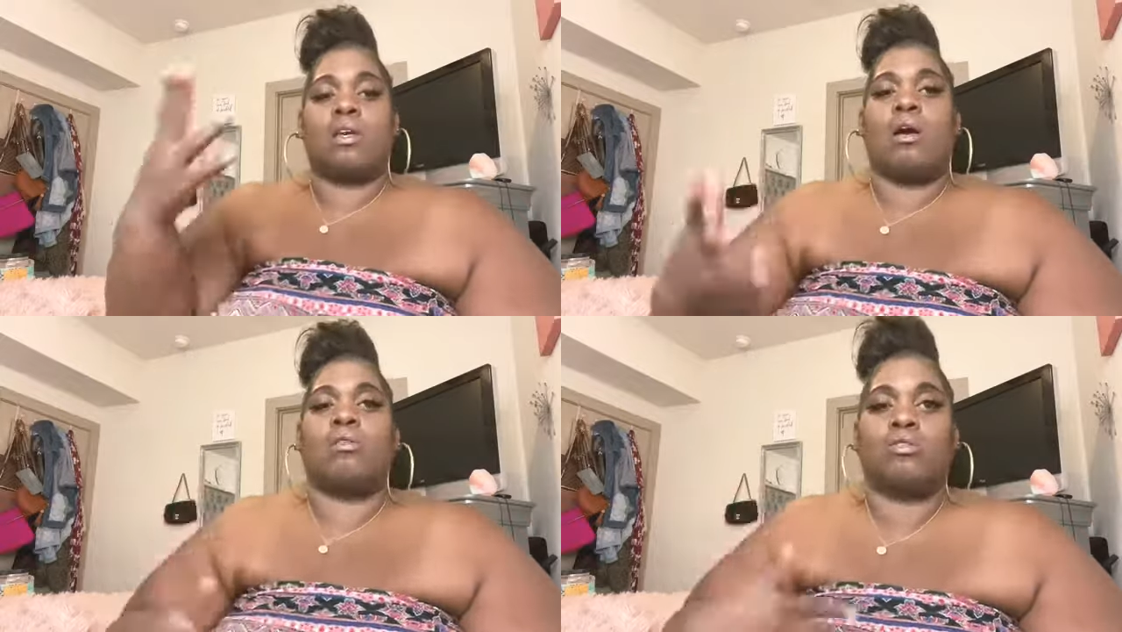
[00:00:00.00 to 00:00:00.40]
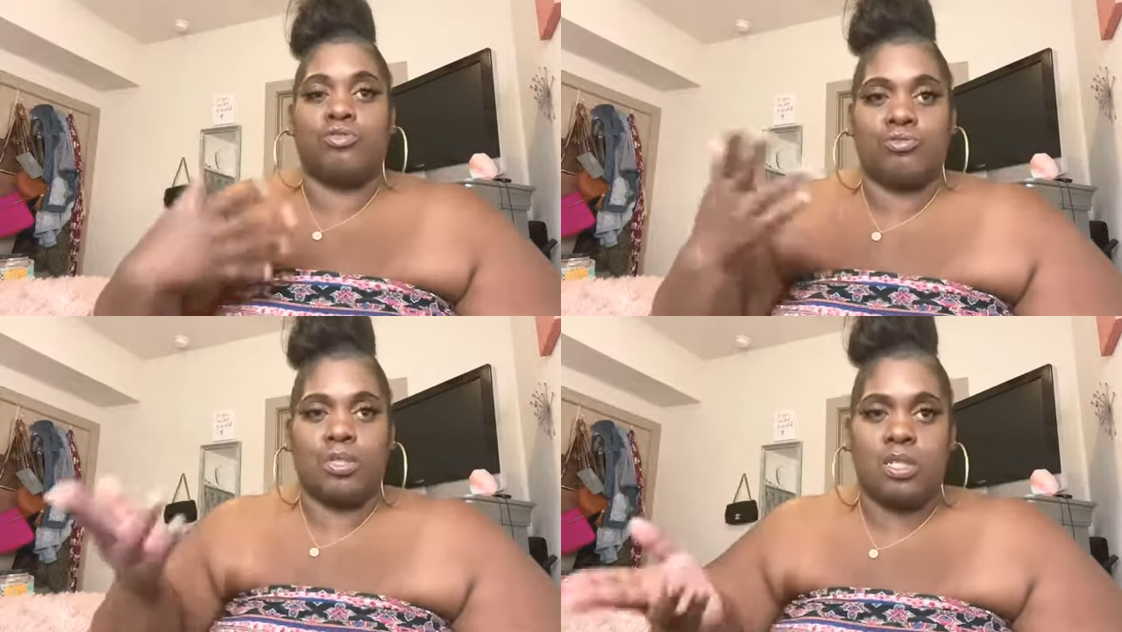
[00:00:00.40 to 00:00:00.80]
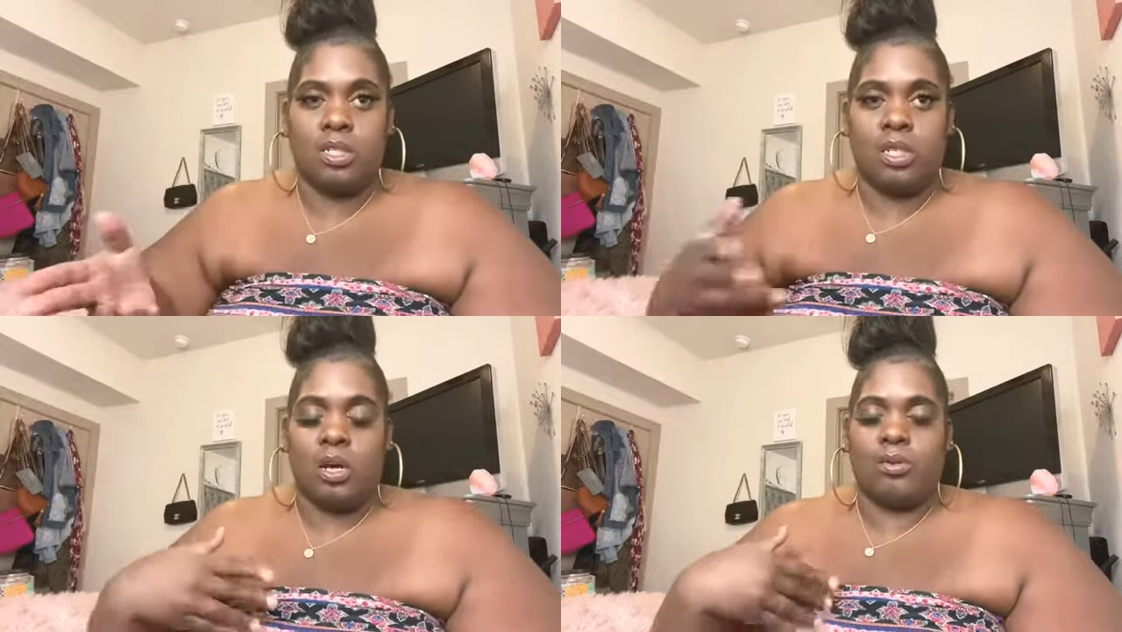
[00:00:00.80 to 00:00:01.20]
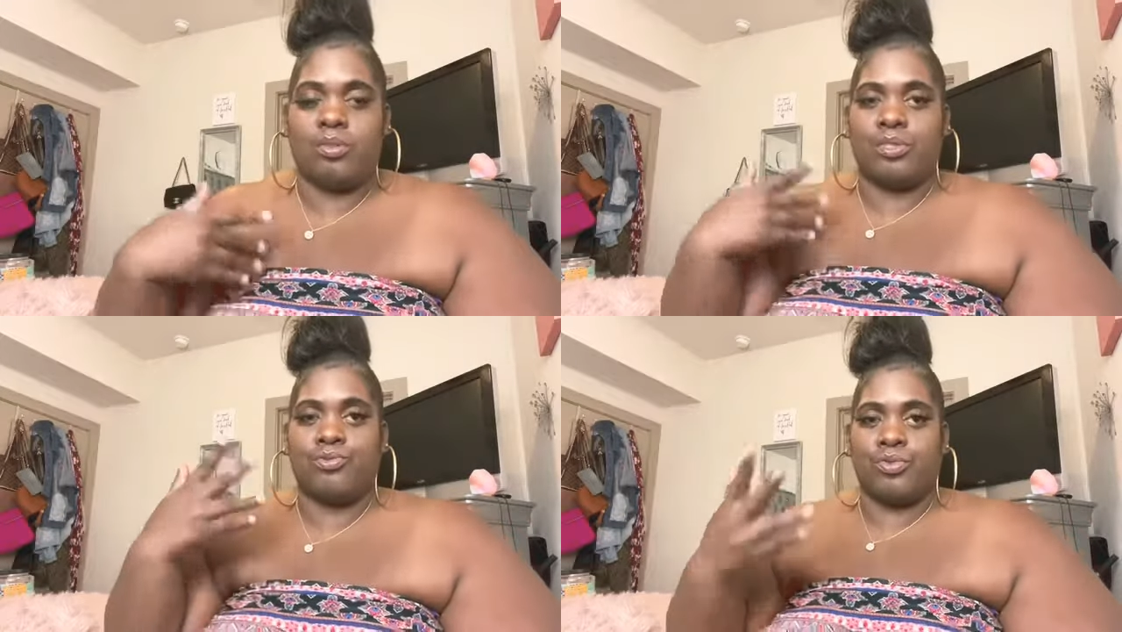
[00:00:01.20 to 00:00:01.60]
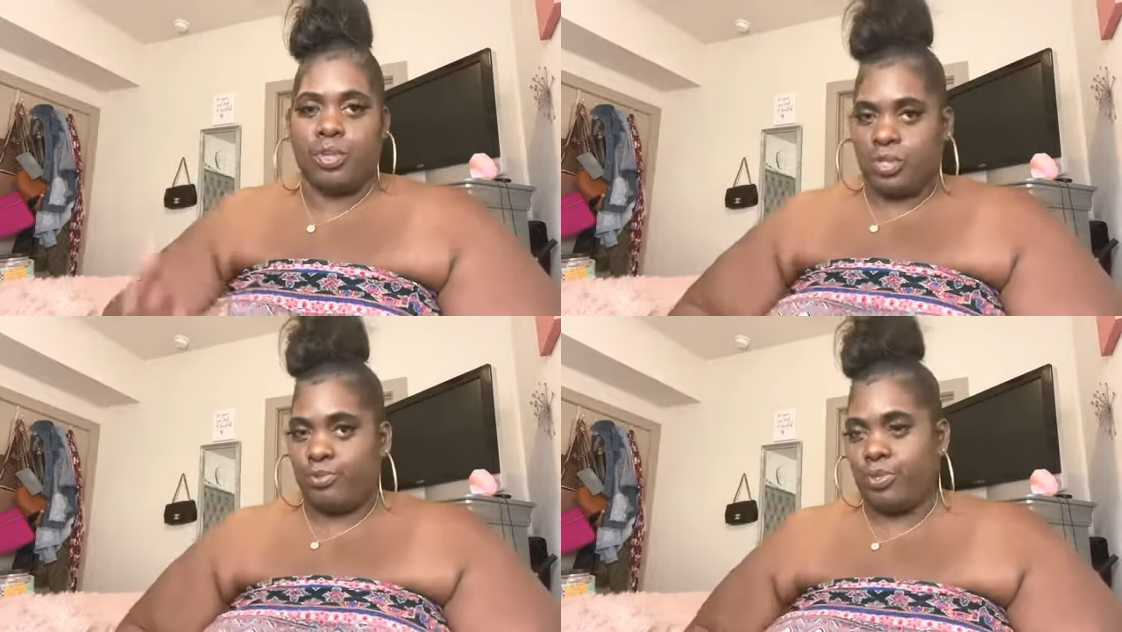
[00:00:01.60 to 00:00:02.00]
on the street, you know,
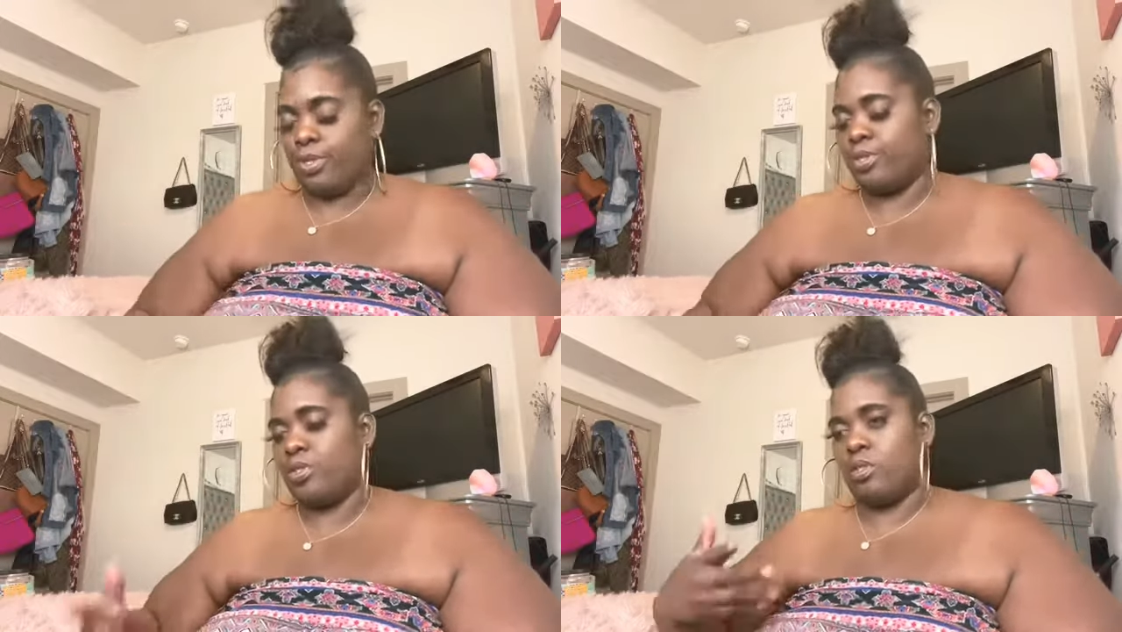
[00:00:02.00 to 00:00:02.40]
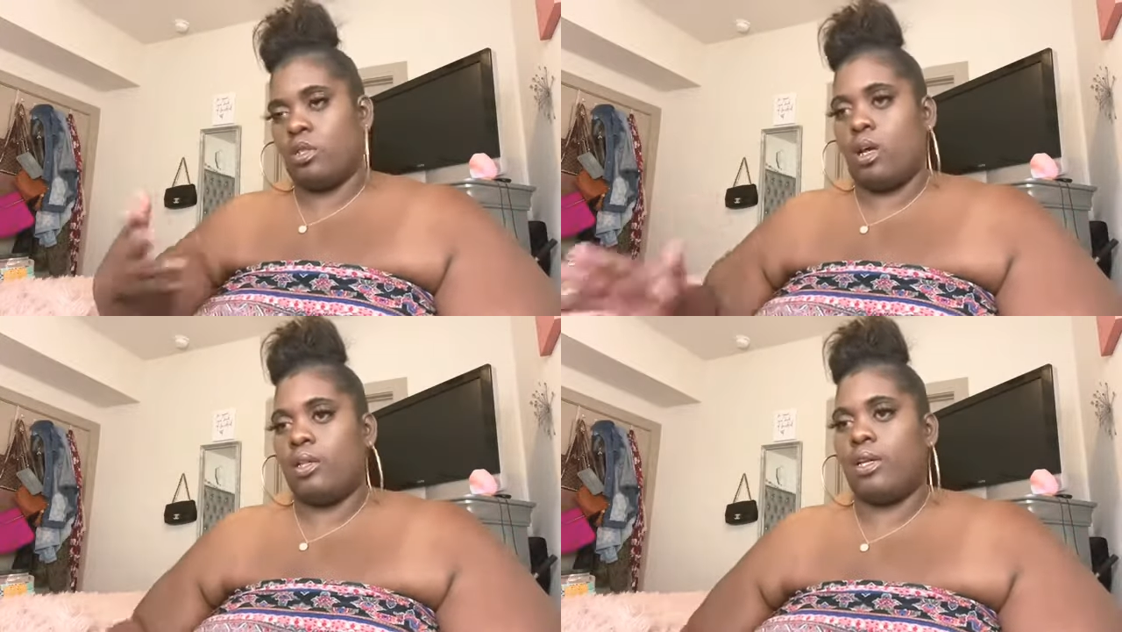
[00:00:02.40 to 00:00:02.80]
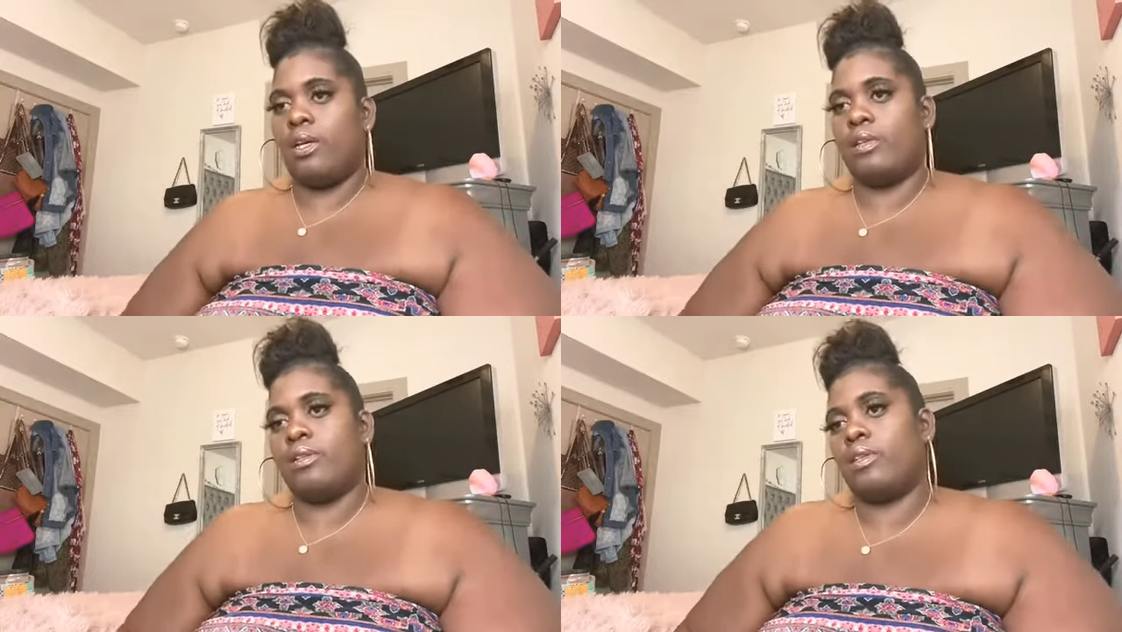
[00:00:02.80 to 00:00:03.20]
construction workers and all that.